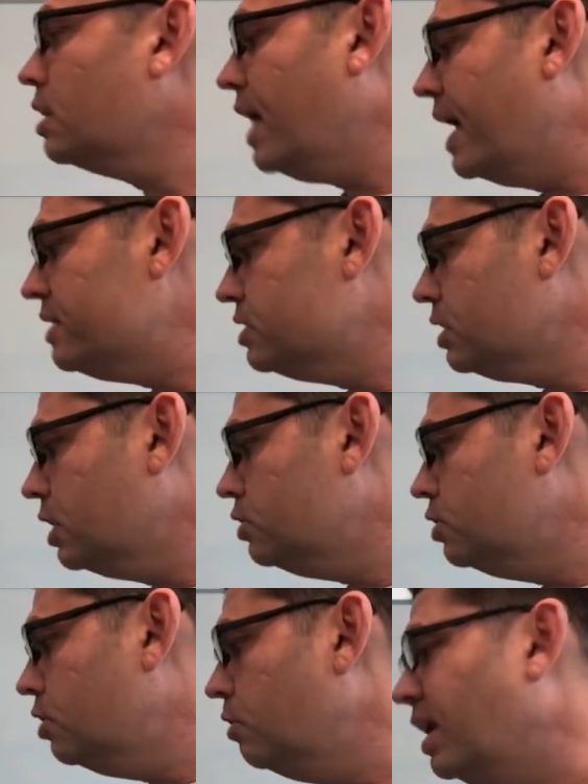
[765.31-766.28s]
classic
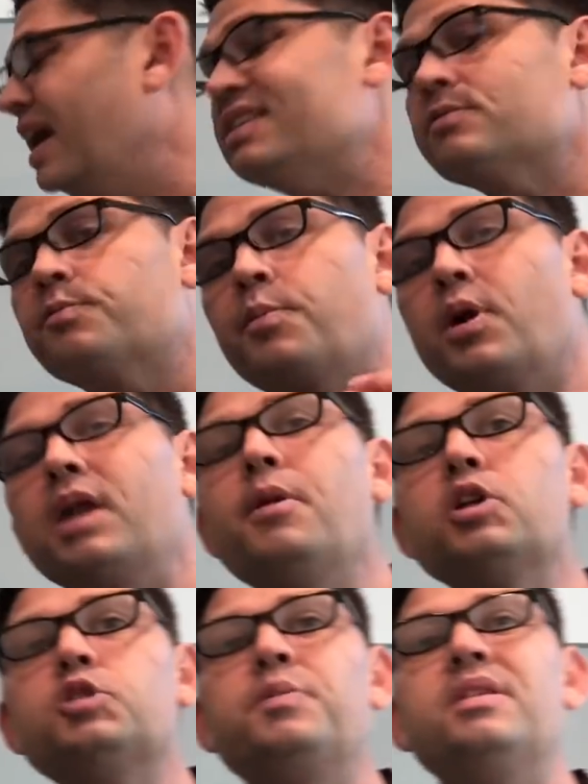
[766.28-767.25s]
and new, it's pretty
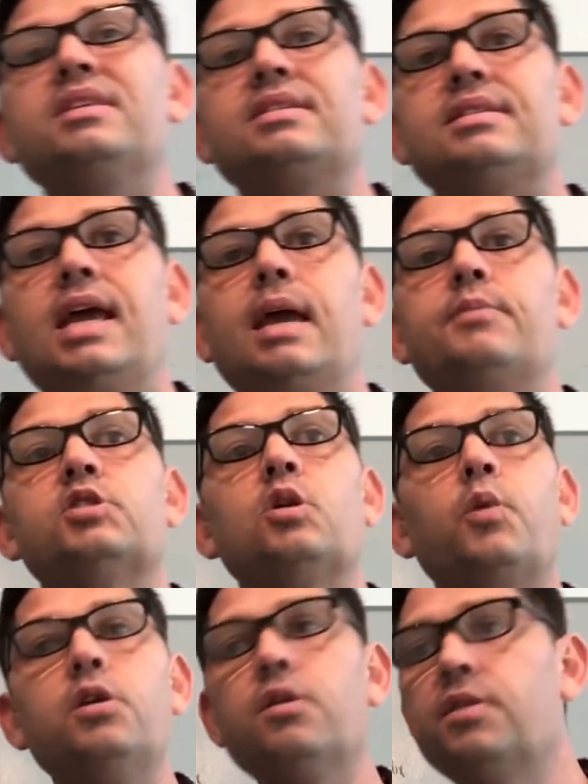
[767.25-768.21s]
much been the same. So
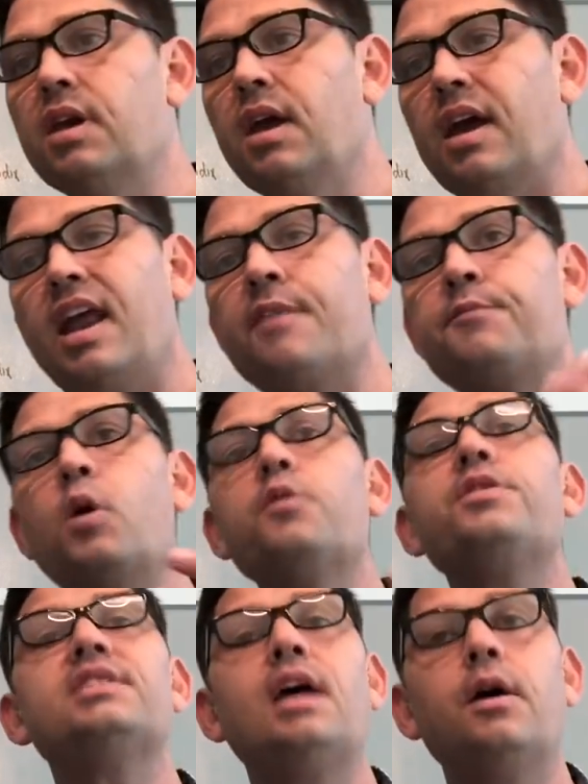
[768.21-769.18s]
when you think, and I
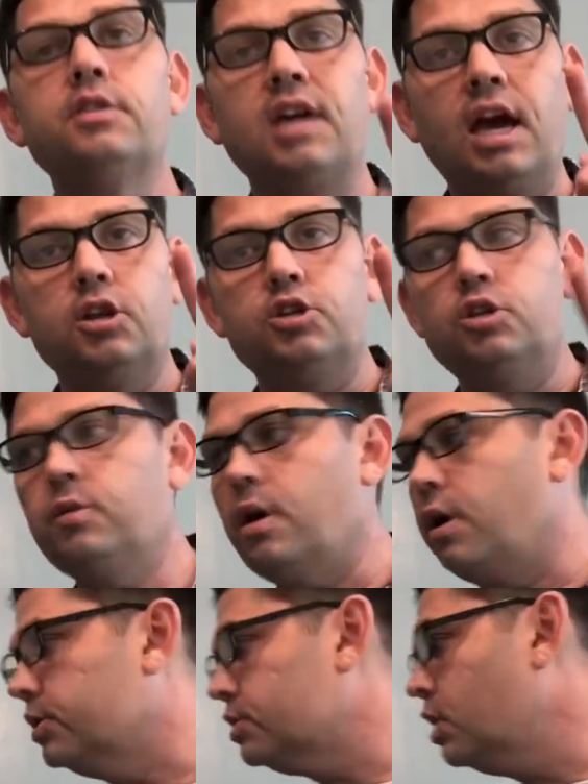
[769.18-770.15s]
broke this out into kind of 2
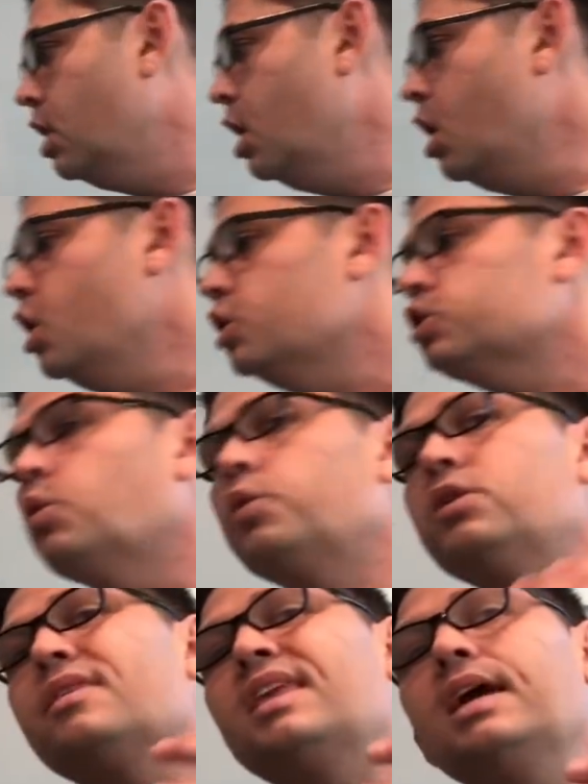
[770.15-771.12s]
areas. So when
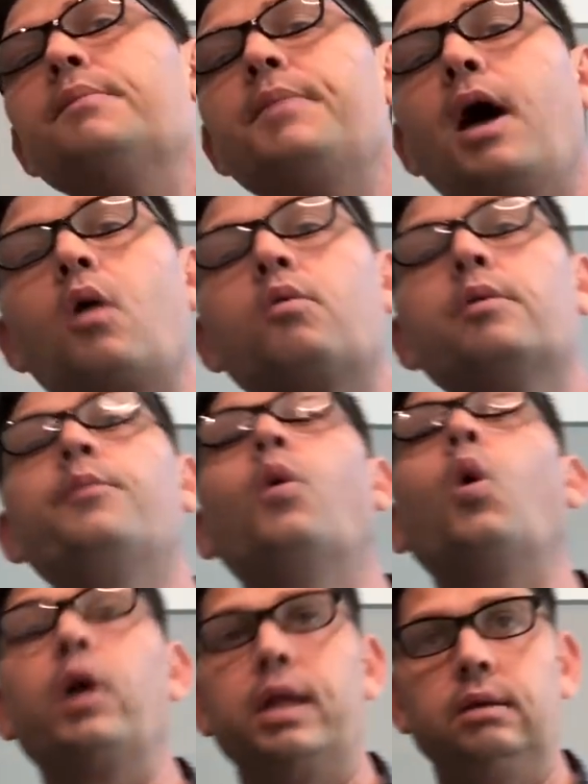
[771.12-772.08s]
you think about
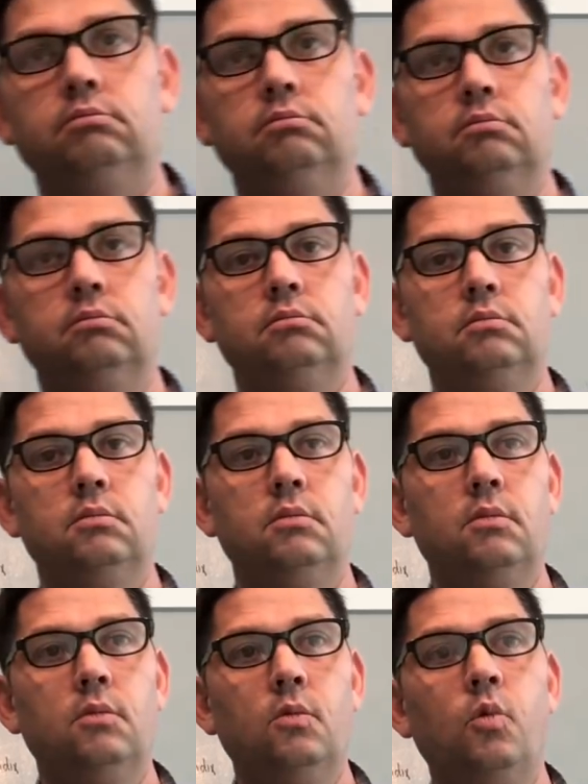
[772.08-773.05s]
reporting
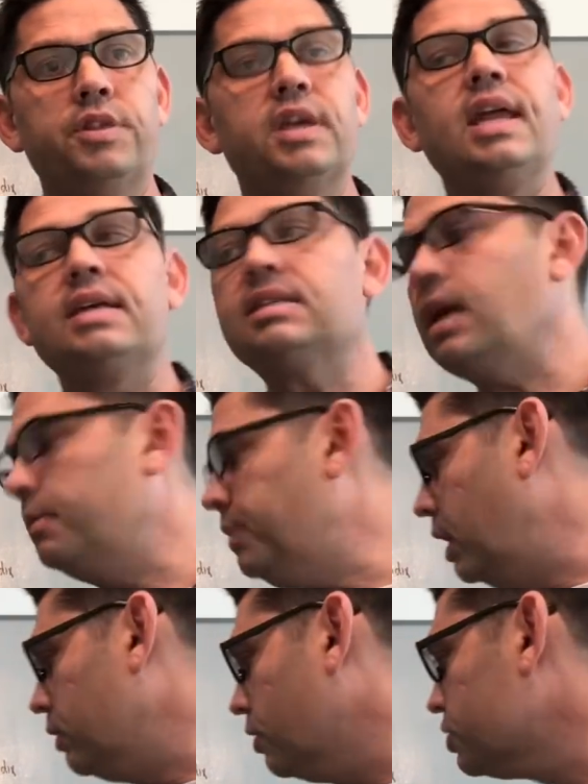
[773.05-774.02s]
within
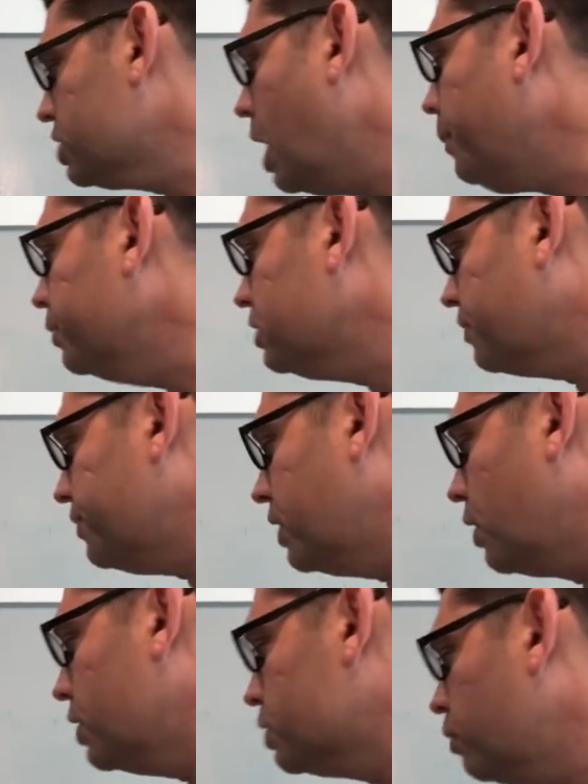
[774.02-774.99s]
SAP, there's a couple different
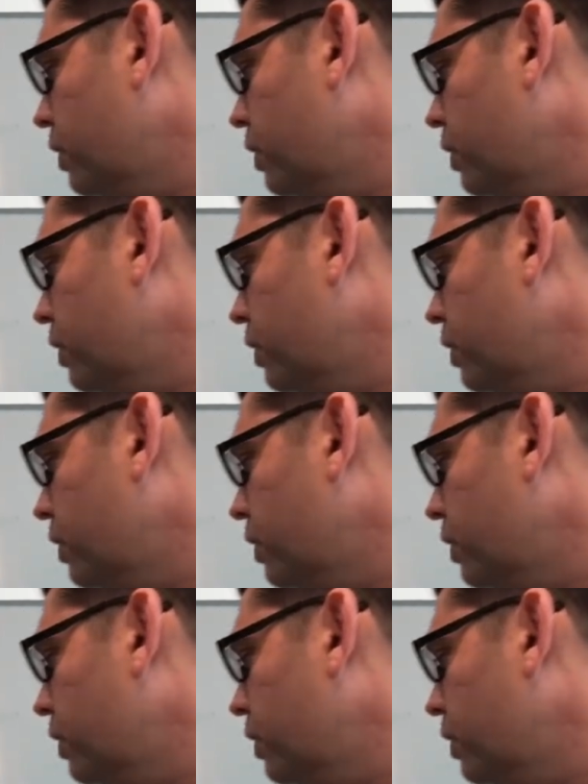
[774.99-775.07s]
areas.